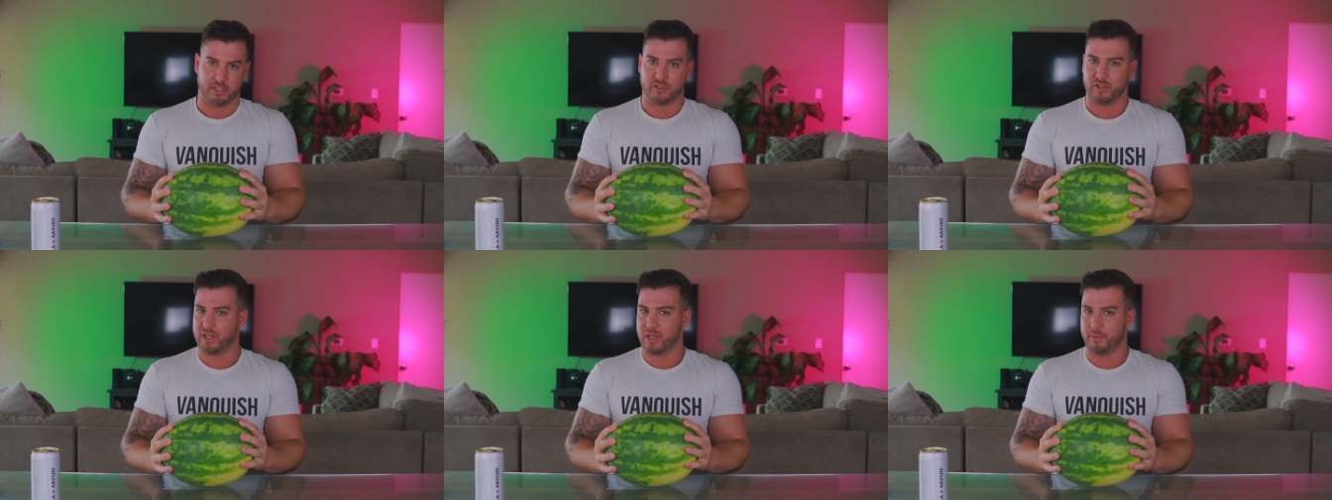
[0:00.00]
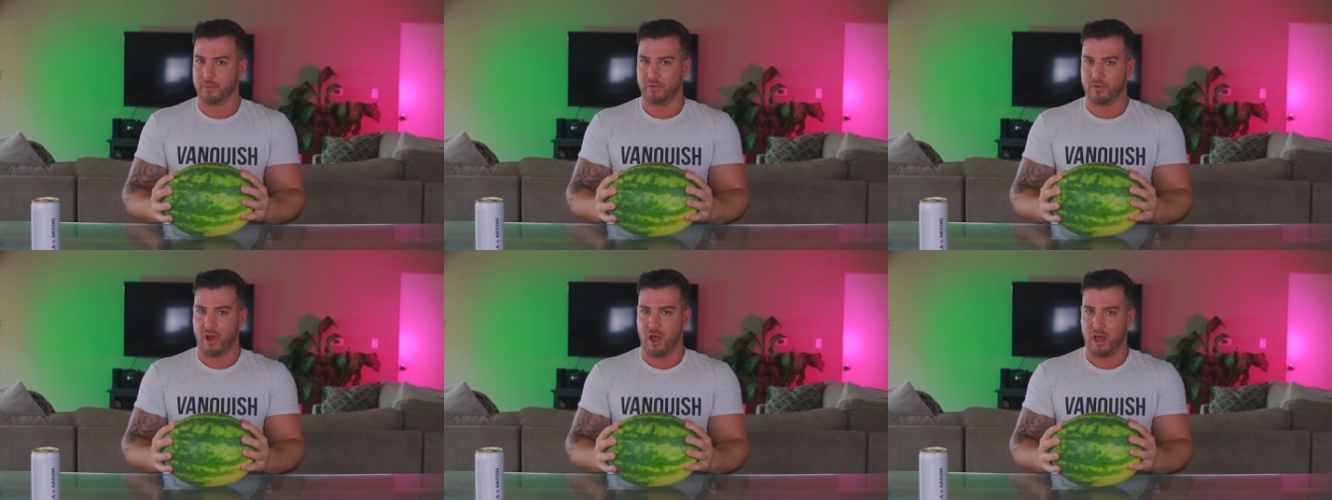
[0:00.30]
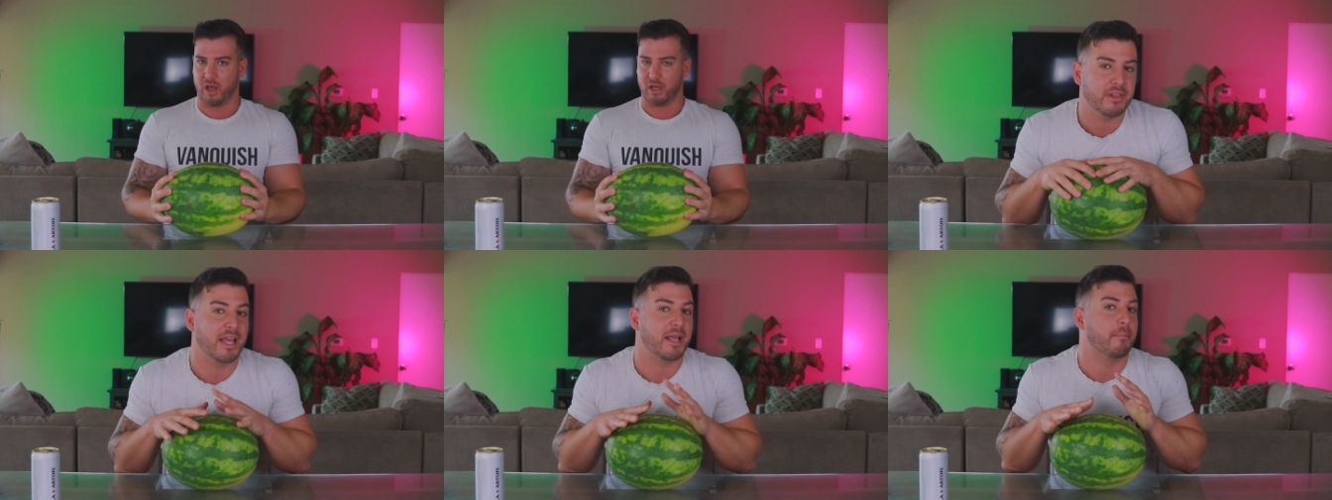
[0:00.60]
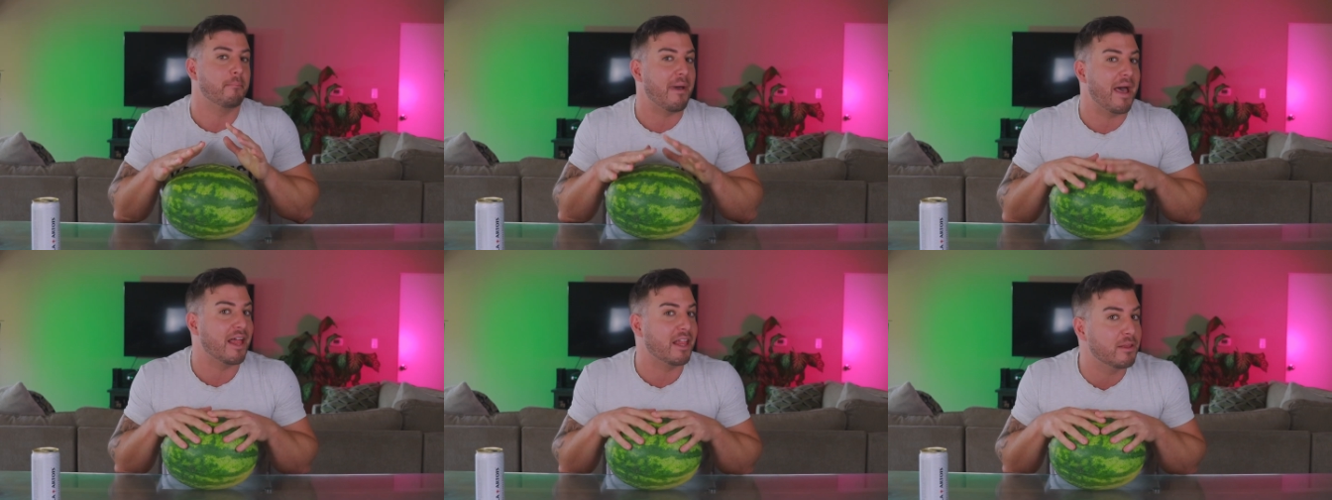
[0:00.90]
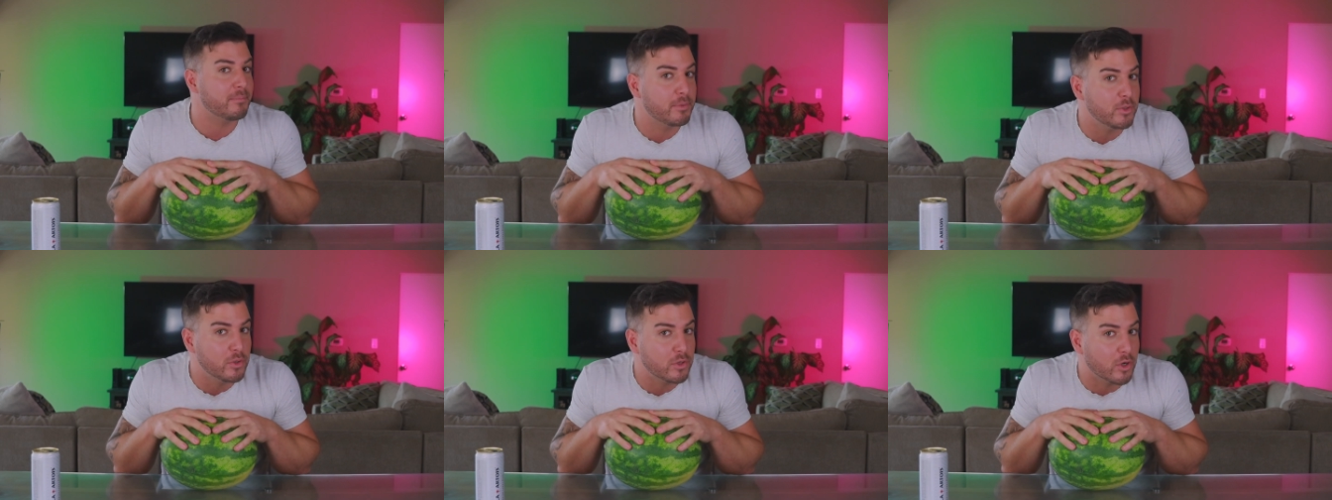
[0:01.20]
don't get me wrong. Like
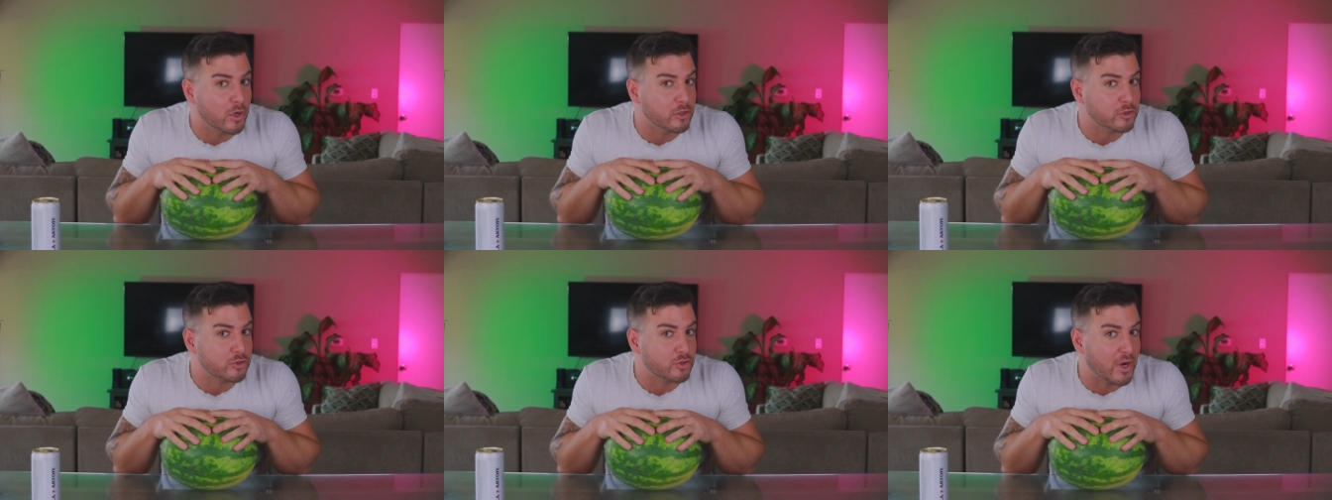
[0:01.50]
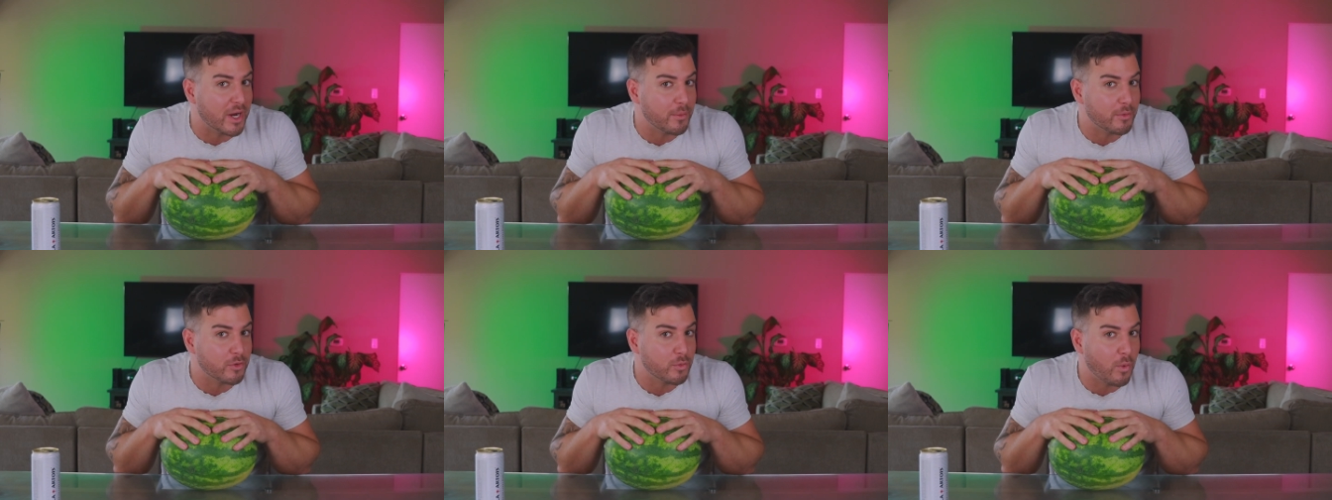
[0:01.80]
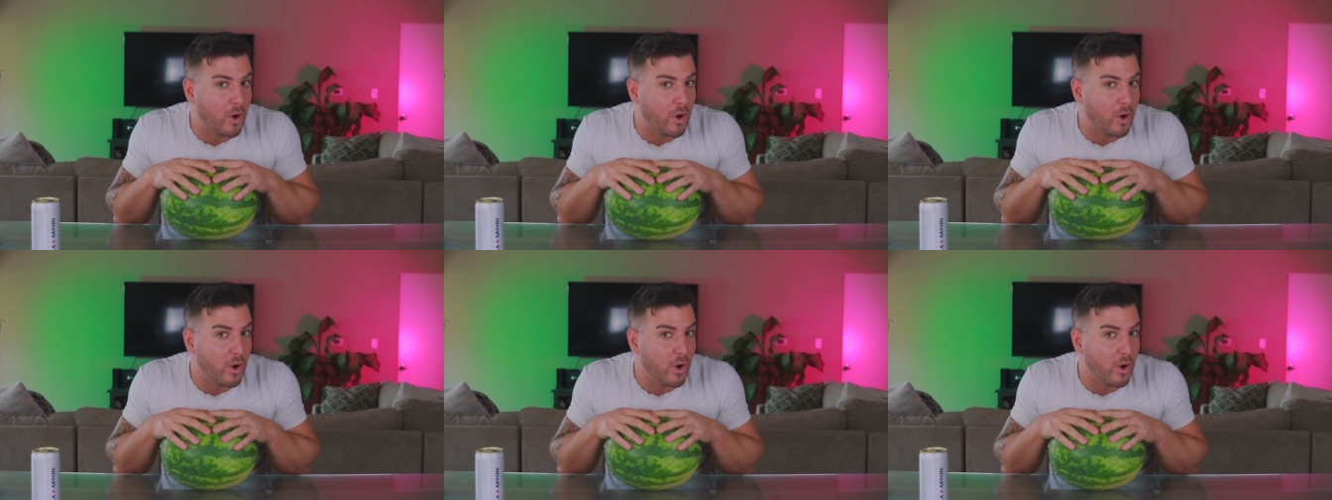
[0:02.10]
Malibu goes great with